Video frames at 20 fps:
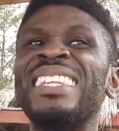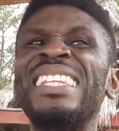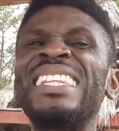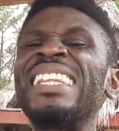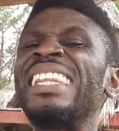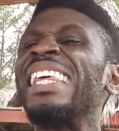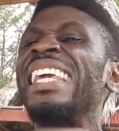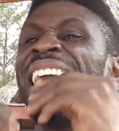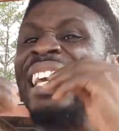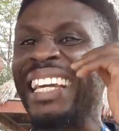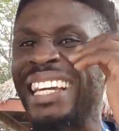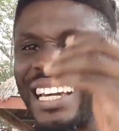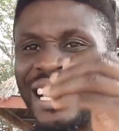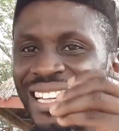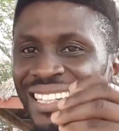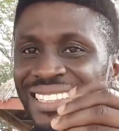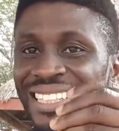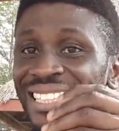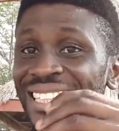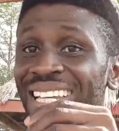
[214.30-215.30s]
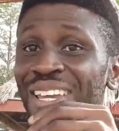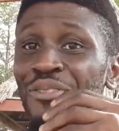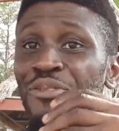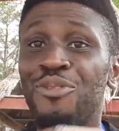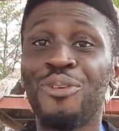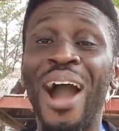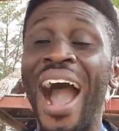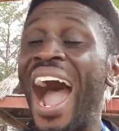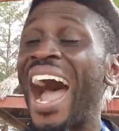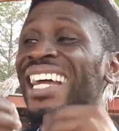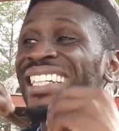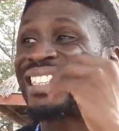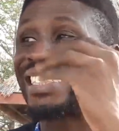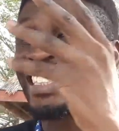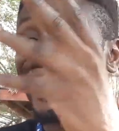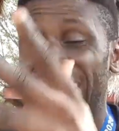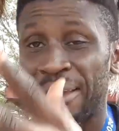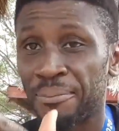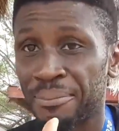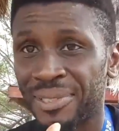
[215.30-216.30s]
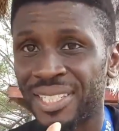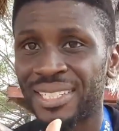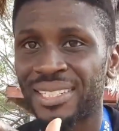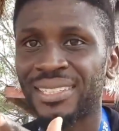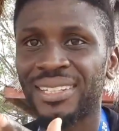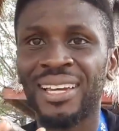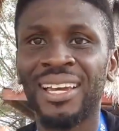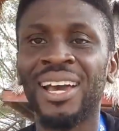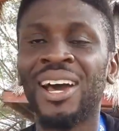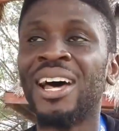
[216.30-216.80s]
think, didn't even attempt